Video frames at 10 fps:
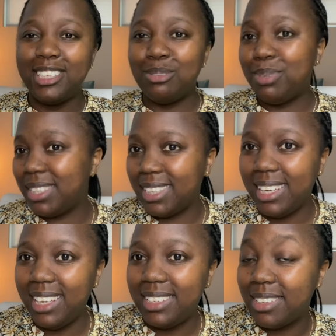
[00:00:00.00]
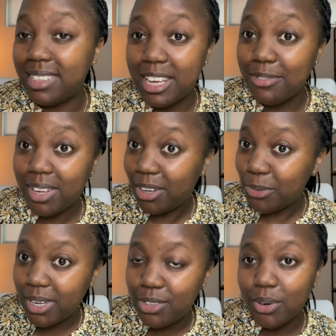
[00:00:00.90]
So basically just
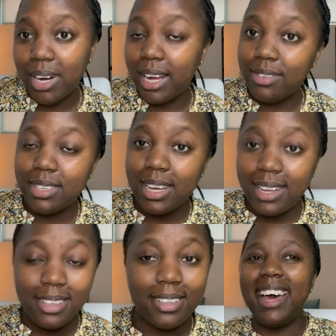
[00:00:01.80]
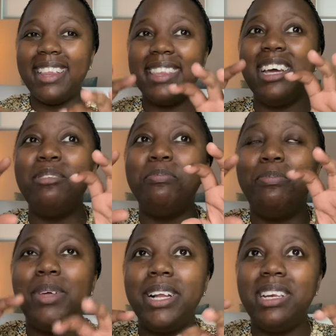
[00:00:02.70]
evaluate your lifestyle and
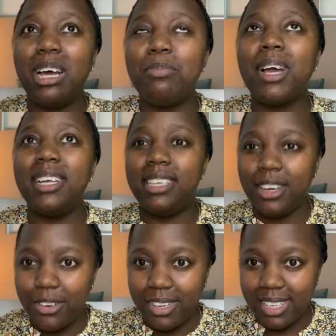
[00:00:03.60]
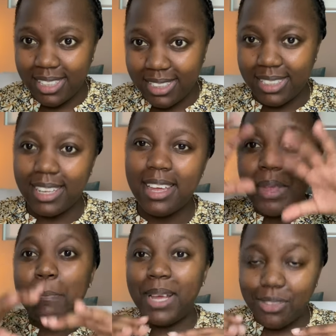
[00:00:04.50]
then build up categories
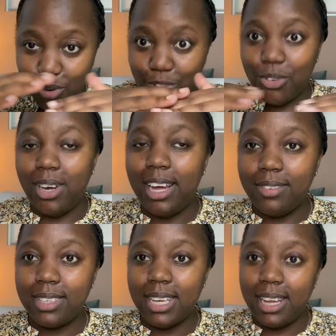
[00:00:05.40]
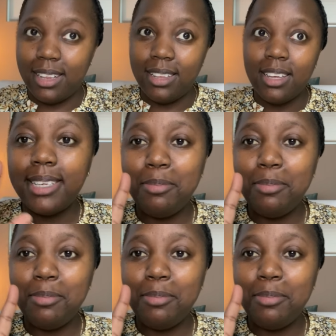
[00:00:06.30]
based on your lifestyle.